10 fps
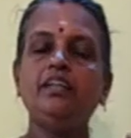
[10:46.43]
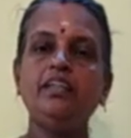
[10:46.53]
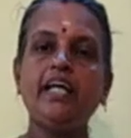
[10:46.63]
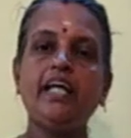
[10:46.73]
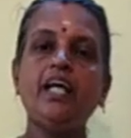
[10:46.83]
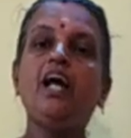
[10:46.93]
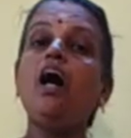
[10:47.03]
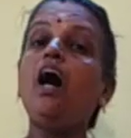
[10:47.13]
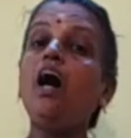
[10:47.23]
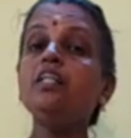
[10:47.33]
They
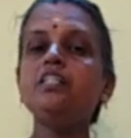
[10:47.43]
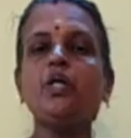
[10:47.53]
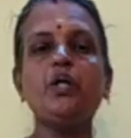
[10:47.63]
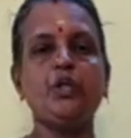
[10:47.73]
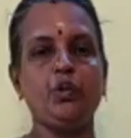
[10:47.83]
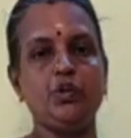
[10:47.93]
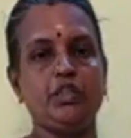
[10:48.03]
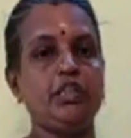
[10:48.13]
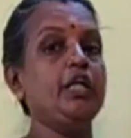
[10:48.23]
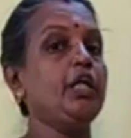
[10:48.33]
also
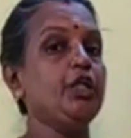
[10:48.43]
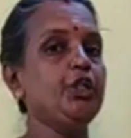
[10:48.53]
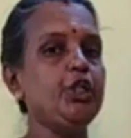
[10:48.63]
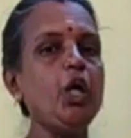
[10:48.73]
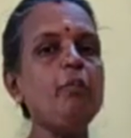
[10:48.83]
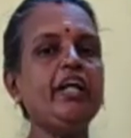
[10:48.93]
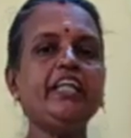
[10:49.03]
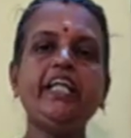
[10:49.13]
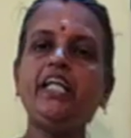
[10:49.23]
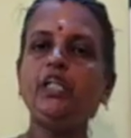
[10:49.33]
used
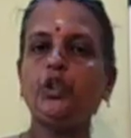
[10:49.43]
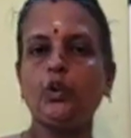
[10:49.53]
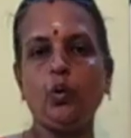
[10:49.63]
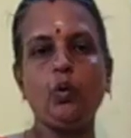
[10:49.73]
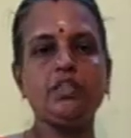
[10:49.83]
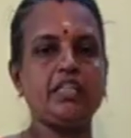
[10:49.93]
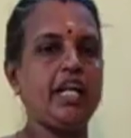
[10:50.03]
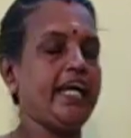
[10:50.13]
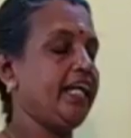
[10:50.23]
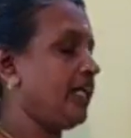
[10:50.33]
geometry tools
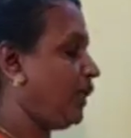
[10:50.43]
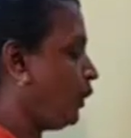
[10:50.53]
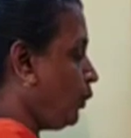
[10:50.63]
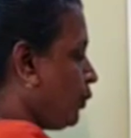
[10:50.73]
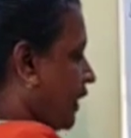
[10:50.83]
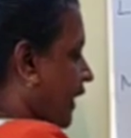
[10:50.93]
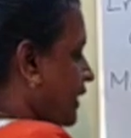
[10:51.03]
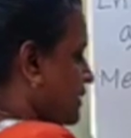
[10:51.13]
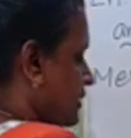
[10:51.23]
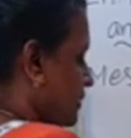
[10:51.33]
like
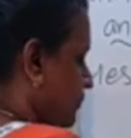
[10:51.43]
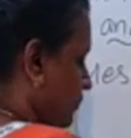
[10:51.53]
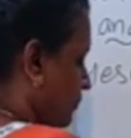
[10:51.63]
lunettes,